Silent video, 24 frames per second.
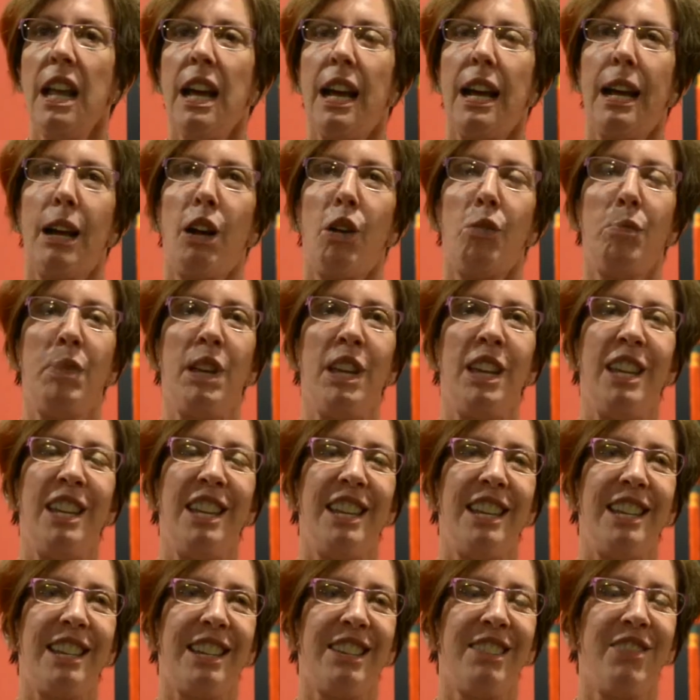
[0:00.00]
I'll be
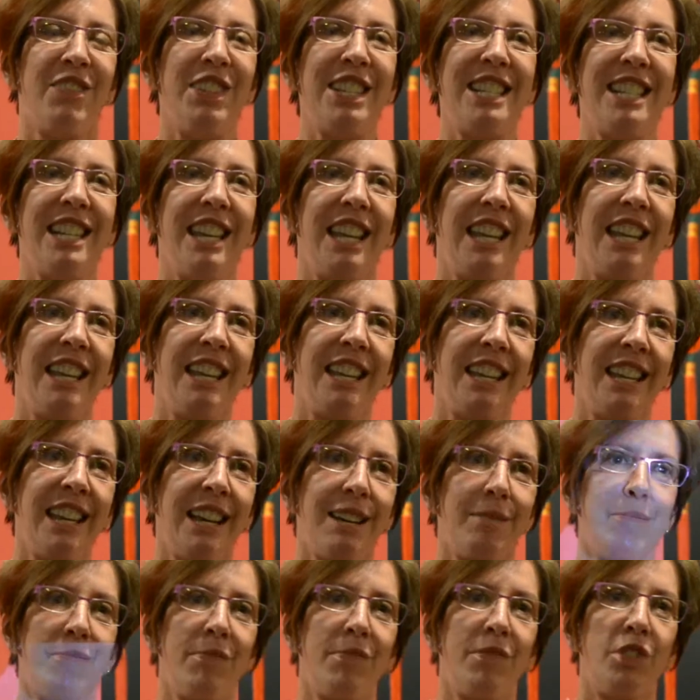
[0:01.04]
visiting
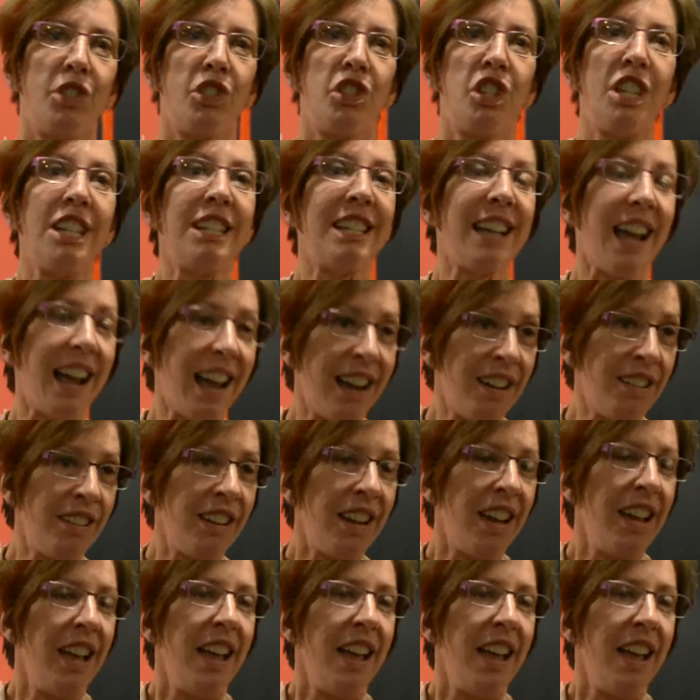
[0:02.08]
um, Qingdao,